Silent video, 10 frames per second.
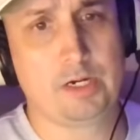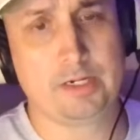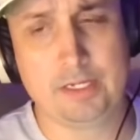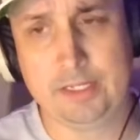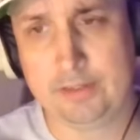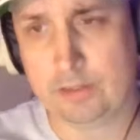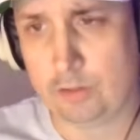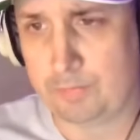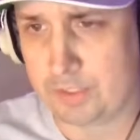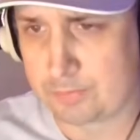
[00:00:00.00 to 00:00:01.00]
on In the
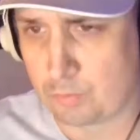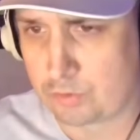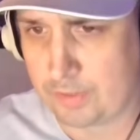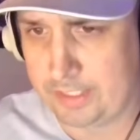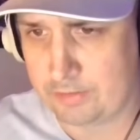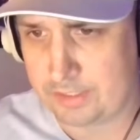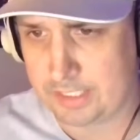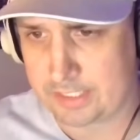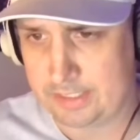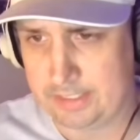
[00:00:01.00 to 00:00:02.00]
Loop on Sports Radio
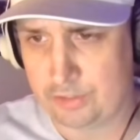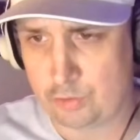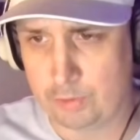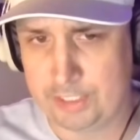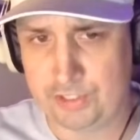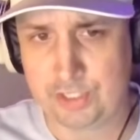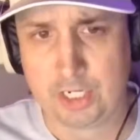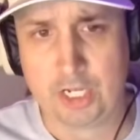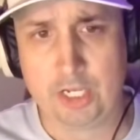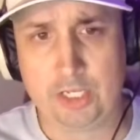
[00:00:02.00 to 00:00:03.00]
610, Twitch,
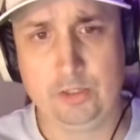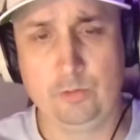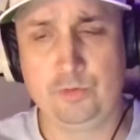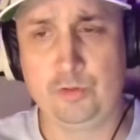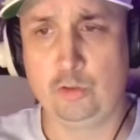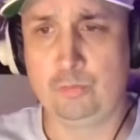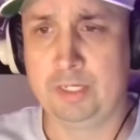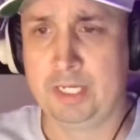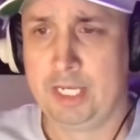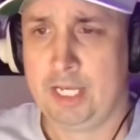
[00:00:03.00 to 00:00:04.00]
YouTube,
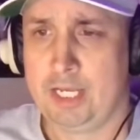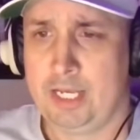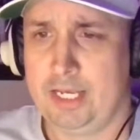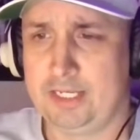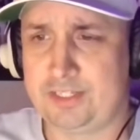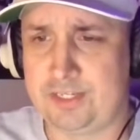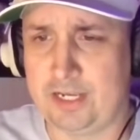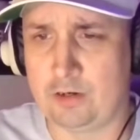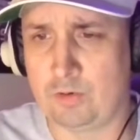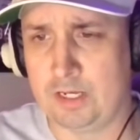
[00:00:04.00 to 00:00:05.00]

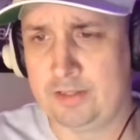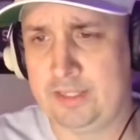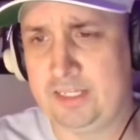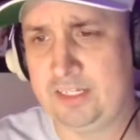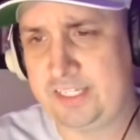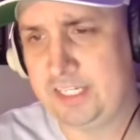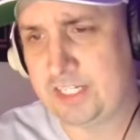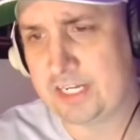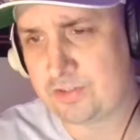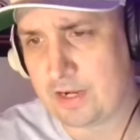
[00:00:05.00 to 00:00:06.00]
etc. The
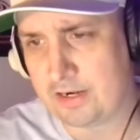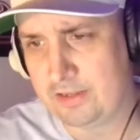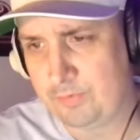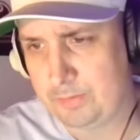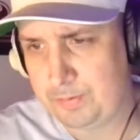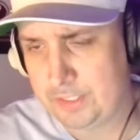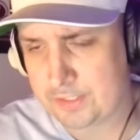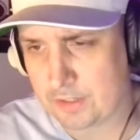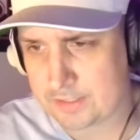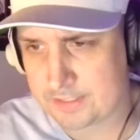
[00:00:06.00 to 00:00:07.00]
CJ Stroud MVP
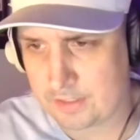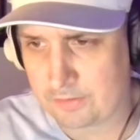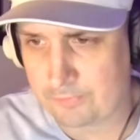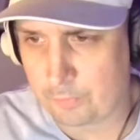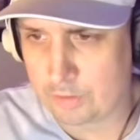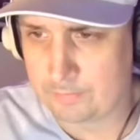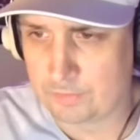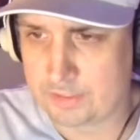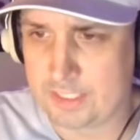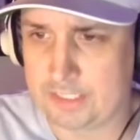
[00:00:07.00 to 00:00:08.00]
talk, it's
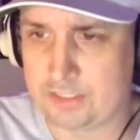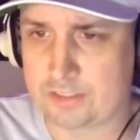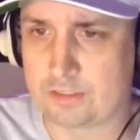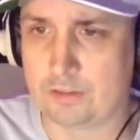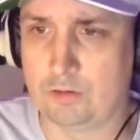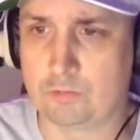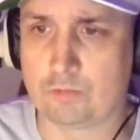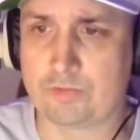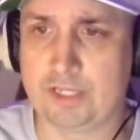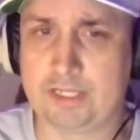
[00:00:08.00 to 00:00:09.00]
unavoidable. It's not just a
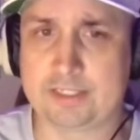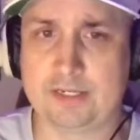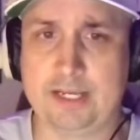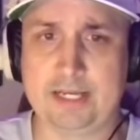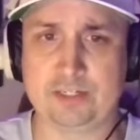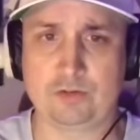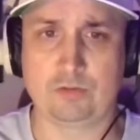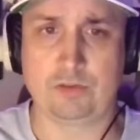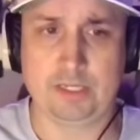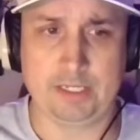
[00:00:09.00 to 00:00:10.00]
local thing, it's a national
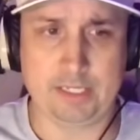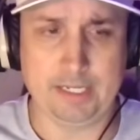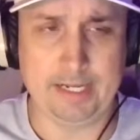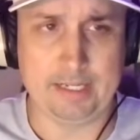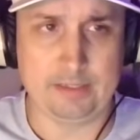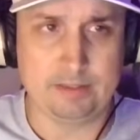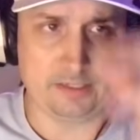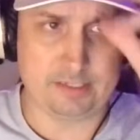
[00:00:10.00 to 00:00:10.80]
thing. And the